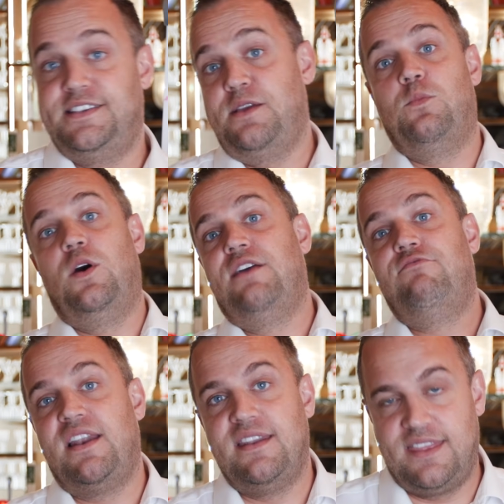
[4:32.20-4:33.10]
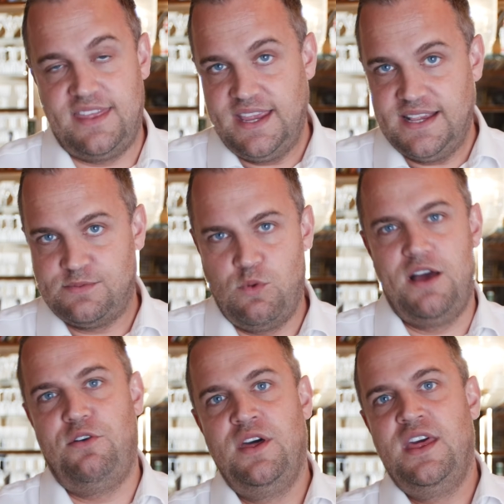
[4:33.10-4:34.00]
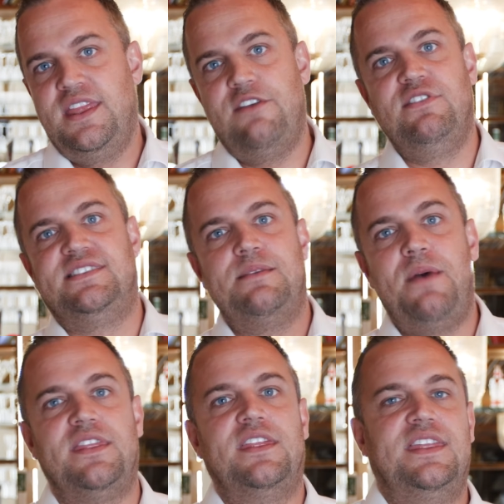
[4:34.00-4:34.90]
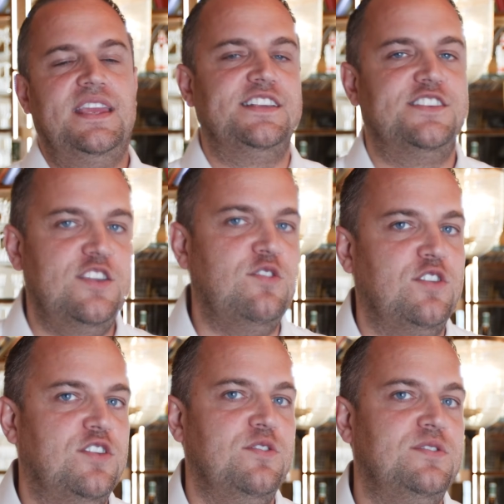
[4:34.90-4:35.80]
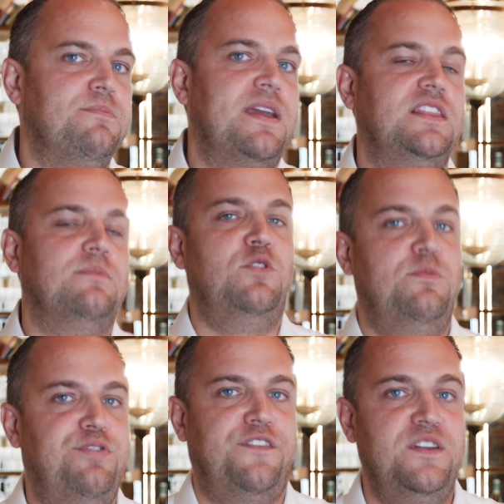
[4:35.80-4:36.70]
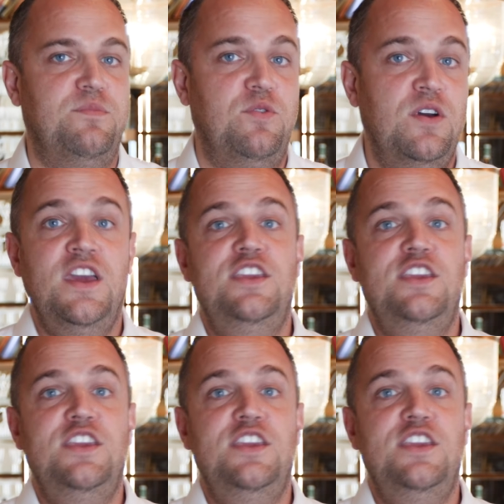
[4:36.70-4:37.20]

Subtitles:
So why run the things? Well, there is some other things that you can do to make them more profitable.